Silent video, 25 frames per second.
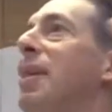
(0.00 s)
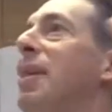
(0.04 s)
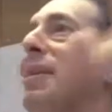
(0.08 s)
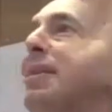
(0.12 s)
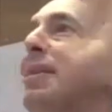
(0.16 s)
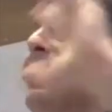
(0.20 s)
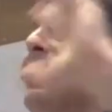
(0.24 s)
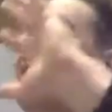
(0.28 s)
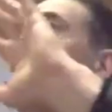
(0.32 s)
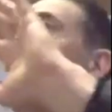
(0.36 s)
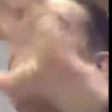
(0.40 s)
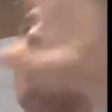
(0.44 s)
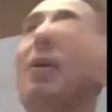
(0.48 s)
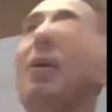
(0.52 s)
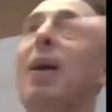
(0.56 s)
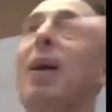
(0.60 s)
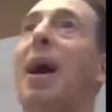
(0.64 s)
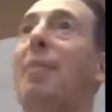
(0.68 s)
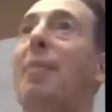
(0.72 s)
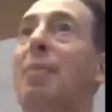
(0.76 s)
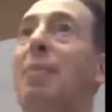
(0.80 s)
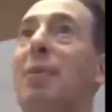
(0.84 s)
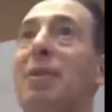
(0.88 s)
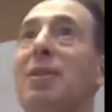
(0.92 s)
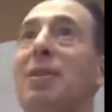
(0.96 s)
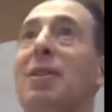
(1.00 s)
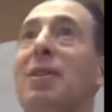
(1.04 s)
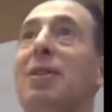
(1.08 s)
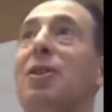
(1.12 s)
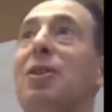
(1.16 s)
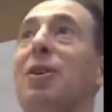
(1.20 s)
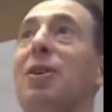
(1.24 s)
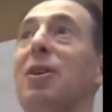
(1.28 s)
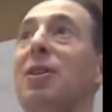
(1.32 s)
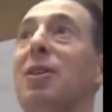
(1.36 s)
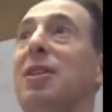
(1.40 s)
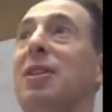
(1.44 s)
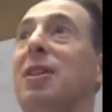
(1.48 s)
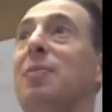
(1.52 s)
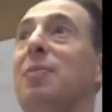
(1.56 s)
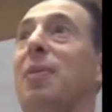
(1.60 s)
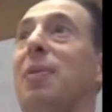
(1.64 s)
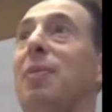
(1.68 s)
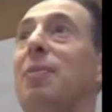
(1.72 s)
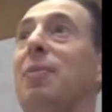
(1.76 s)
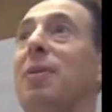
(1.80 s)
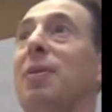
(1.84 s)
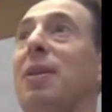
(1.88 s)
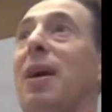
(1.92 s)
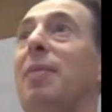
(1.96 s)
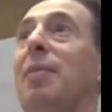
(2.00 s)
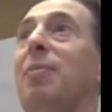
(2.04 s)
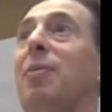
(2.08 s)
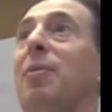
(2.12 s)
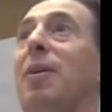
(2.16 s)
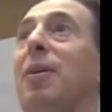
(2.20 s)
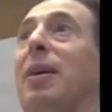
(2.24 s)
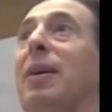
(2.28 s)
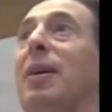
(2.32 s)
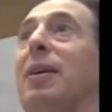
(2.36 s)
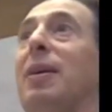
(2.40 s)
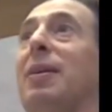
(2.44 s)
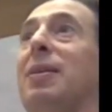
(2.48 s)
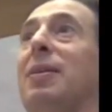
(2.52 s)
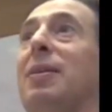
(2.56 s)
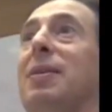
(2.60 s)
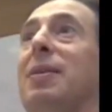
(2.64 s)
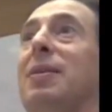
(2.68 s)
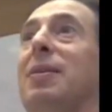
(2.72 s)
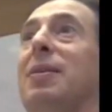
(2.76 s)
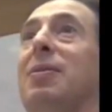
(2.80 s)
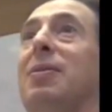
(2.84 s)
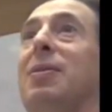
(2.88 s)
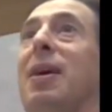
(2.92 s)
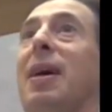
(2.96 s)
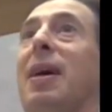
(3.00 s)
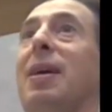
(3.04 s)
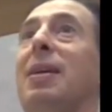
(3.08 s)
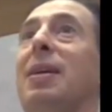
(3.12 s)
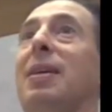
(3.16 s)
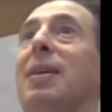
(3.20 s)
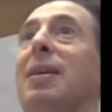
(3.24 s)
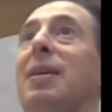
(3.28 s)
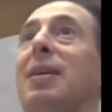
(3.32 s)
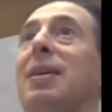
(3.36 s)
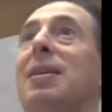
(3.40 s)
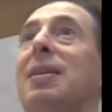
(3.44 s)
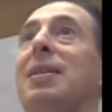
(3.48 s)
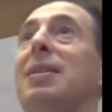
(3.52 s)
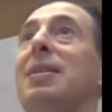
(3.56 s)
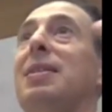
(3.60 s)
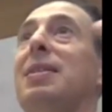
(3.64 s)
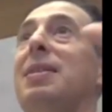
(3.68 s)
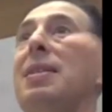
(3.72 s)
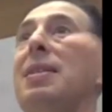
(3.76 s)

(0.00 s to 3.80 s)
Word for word: That's not what happens in the New York City Public Library, okay? This is